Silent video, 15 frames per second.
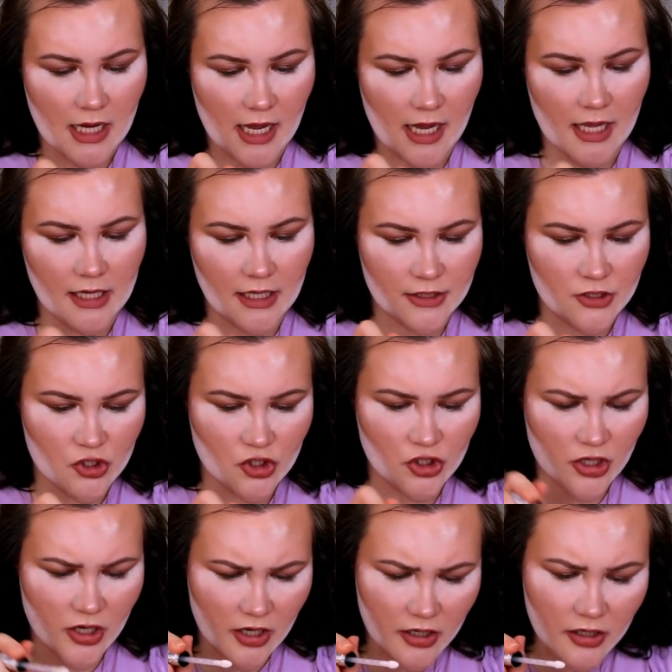And it's
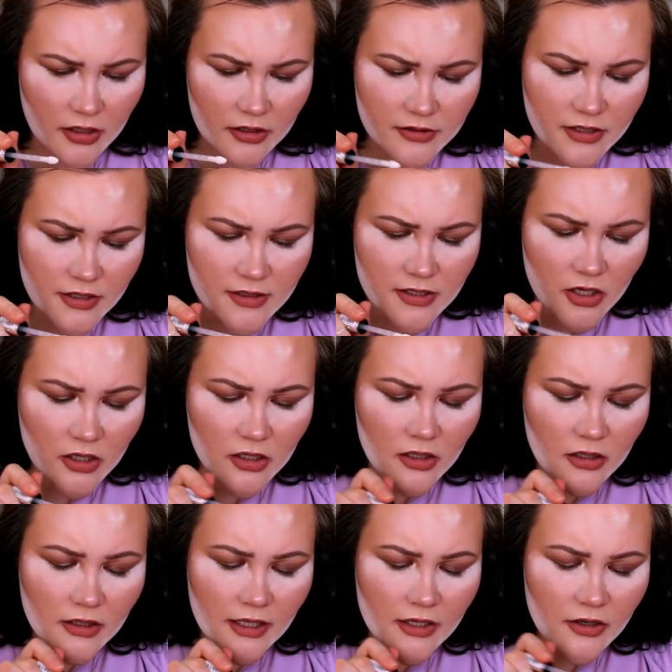just, is there
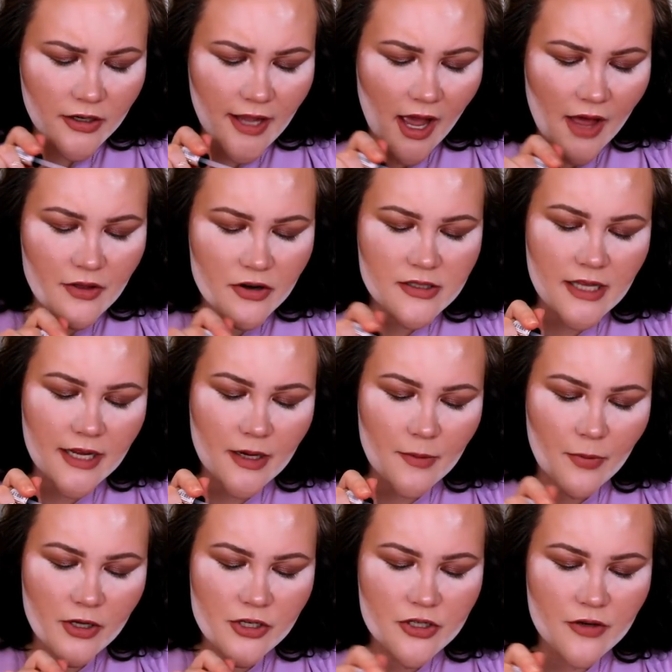glitter? Yeah, there's like a
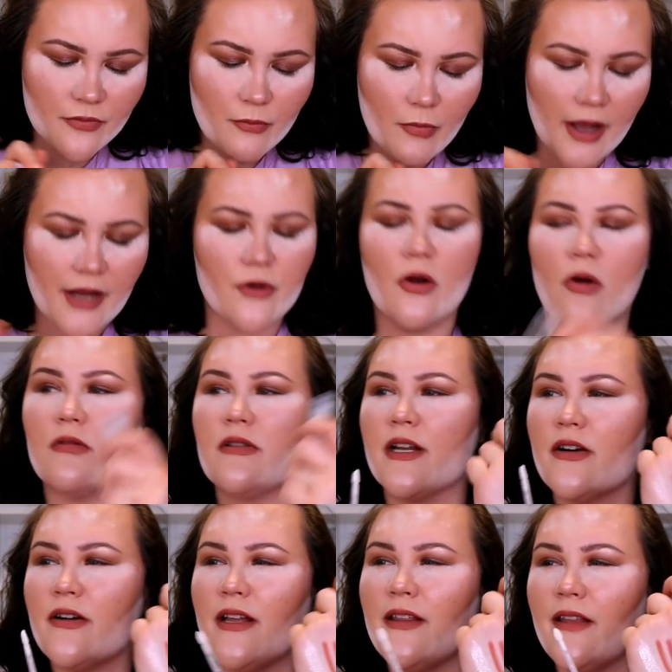bunch of micro
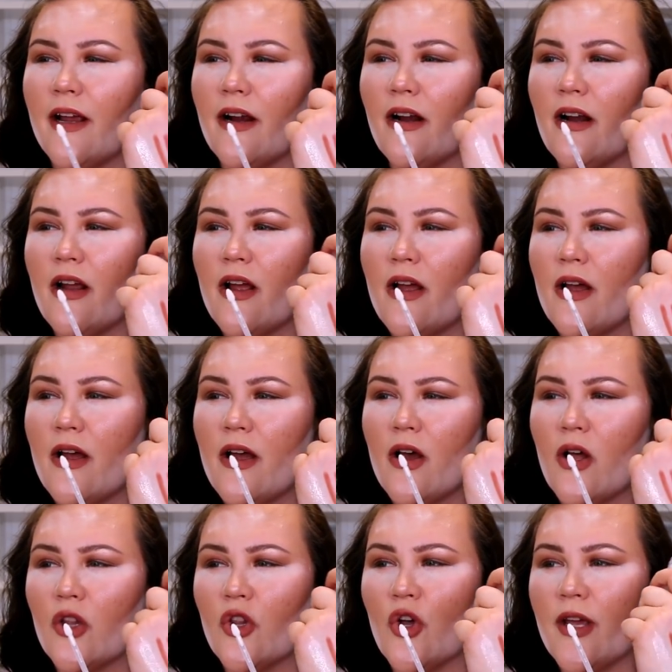glitter in there.
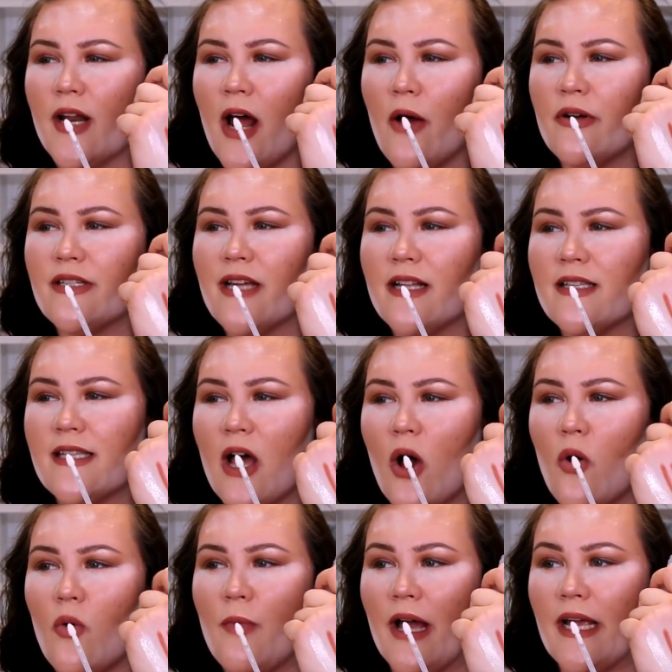Look at how intense that,
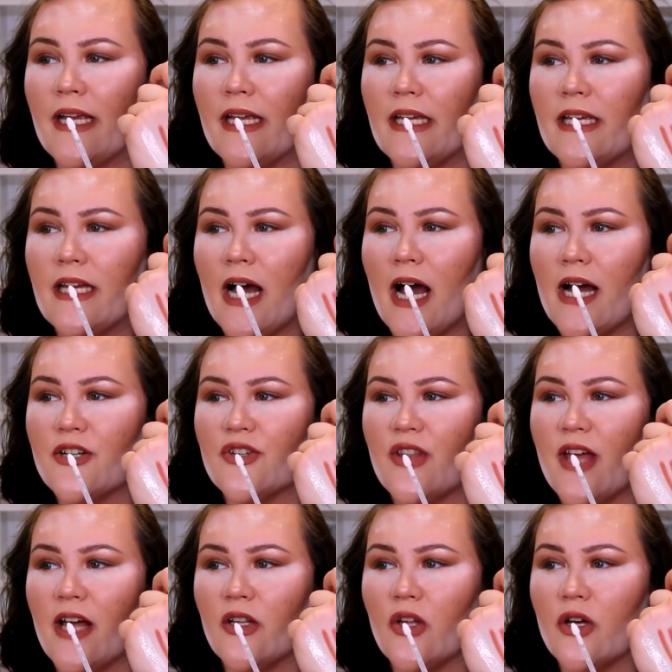oh my gosh,
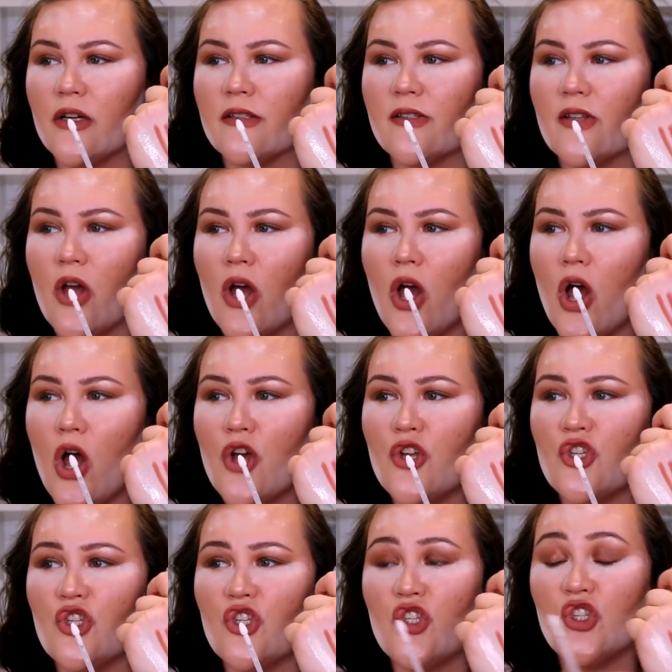that looks
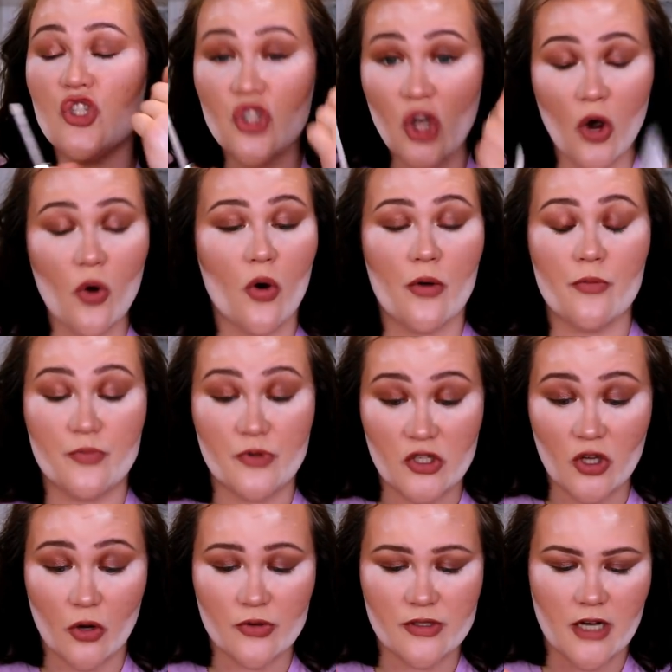so,
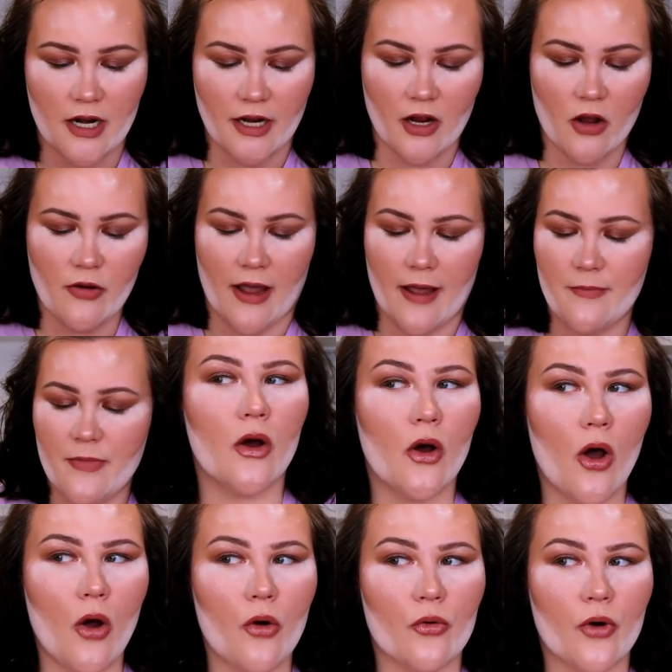so stunning. Okay.
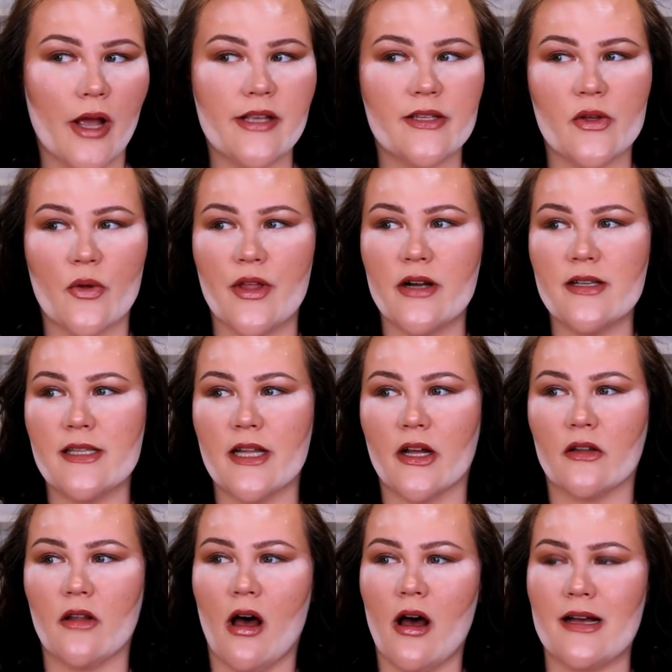All right. So there's the
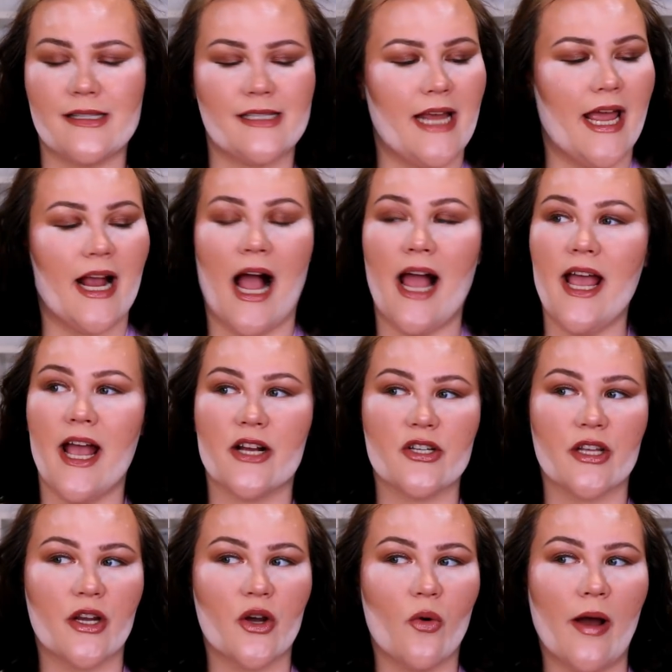gloss. Dang, I
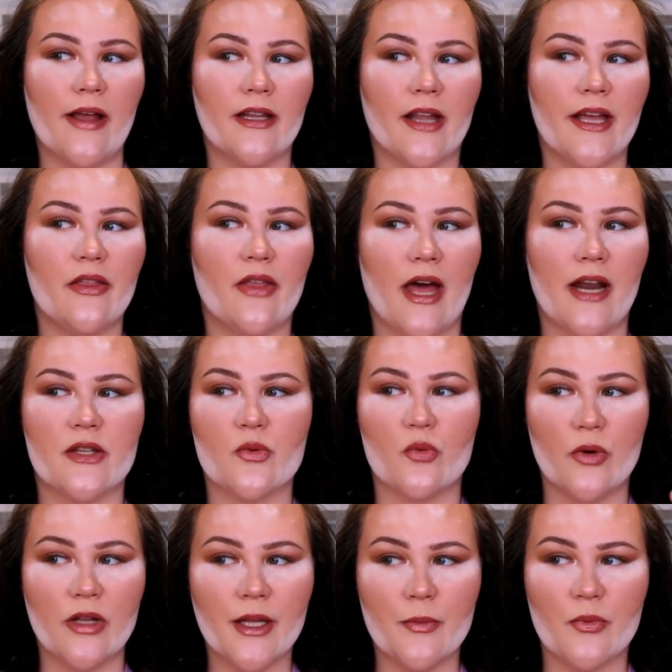actually quite like that. It's
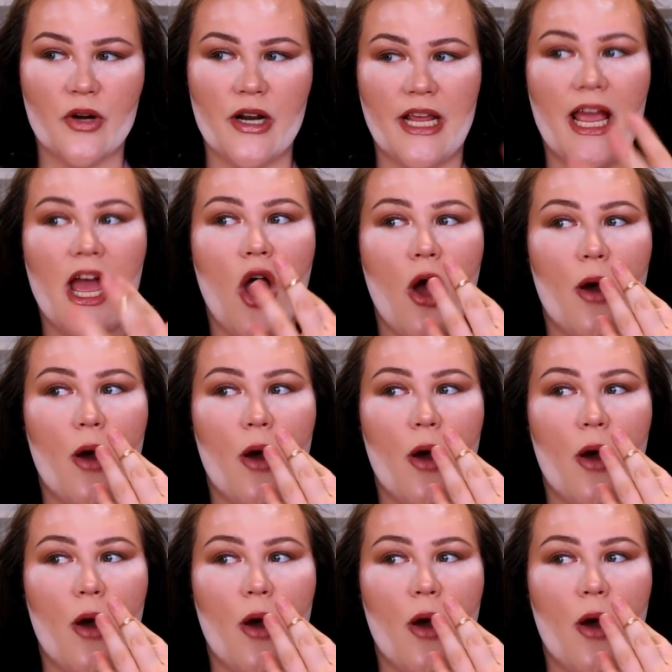really pretty,